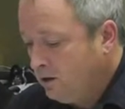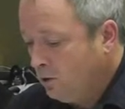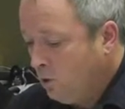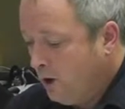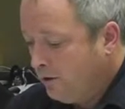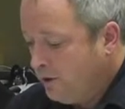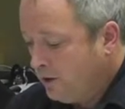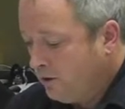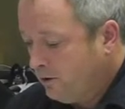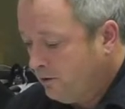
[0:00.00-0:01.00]
You know, one of the
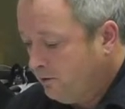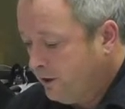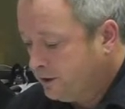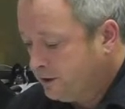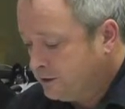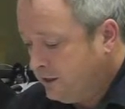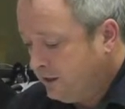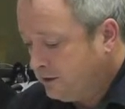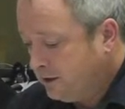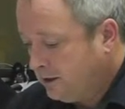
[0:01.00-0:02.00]
other reasons
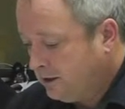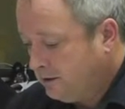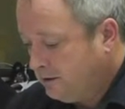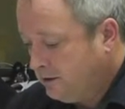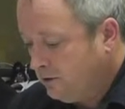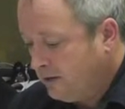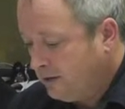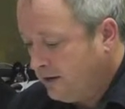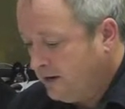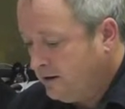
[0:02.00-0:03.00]
that, uh, you know,
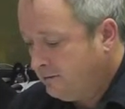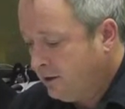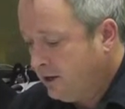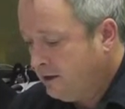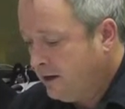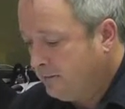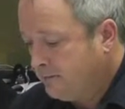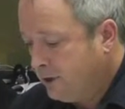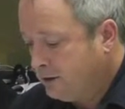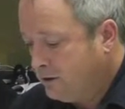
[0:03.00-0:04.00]
that that number ended
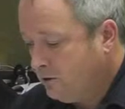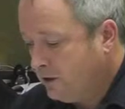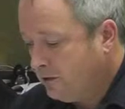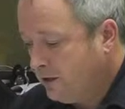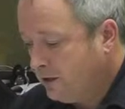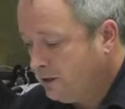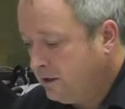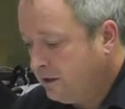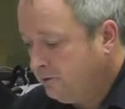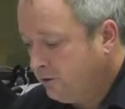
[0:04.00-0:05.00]
up lower than it
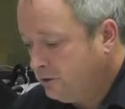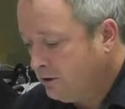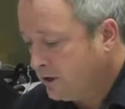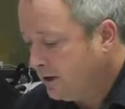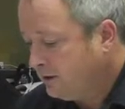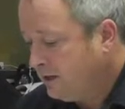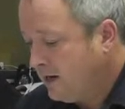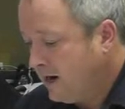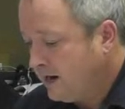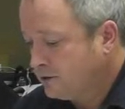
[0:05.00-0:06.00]
did, if you look at
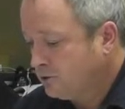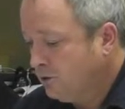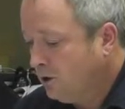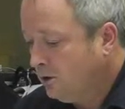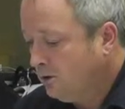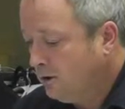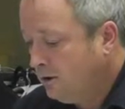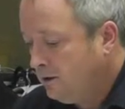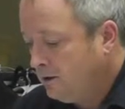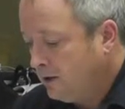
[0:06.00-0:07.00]
the actual
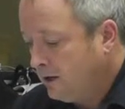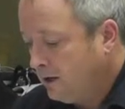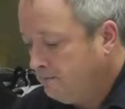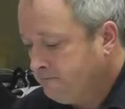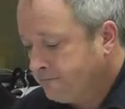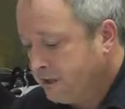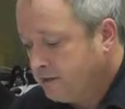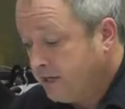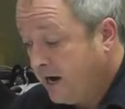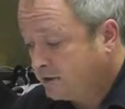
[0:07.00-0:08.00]
um,
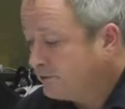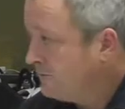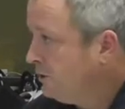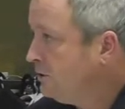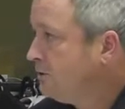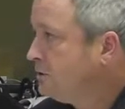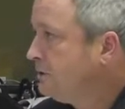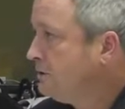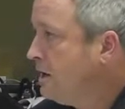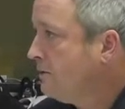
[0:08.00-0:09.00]
tax
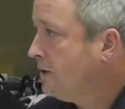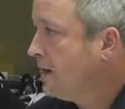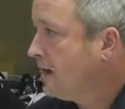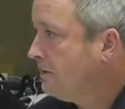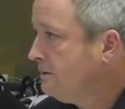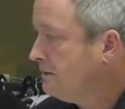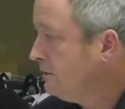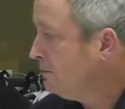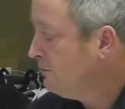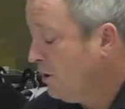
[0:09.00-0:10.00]
revenues that we got
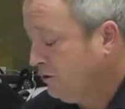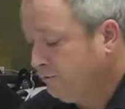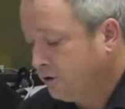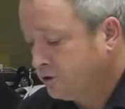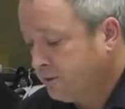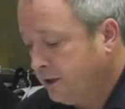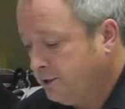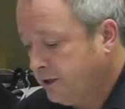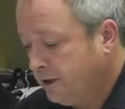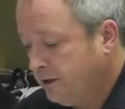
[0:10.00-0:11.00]
on, on the first
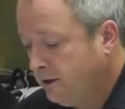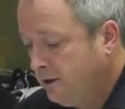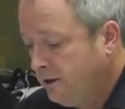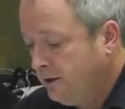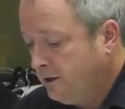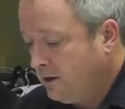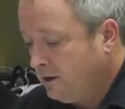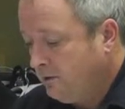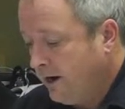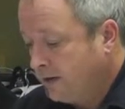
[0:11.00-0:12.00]
page there,
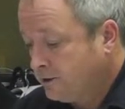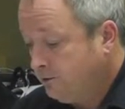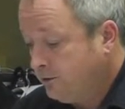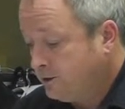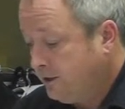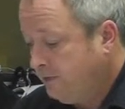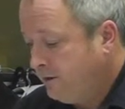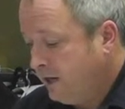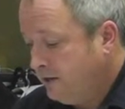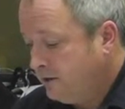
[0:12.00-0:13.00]
uh, we actually
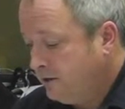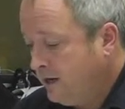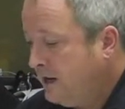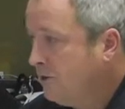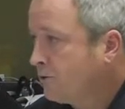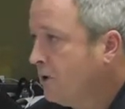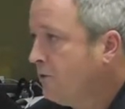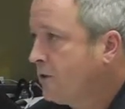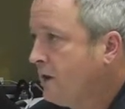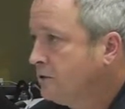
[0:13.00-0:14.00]
received
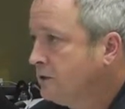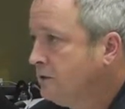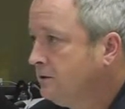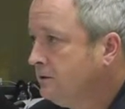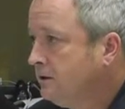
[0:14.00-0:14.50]
883,000,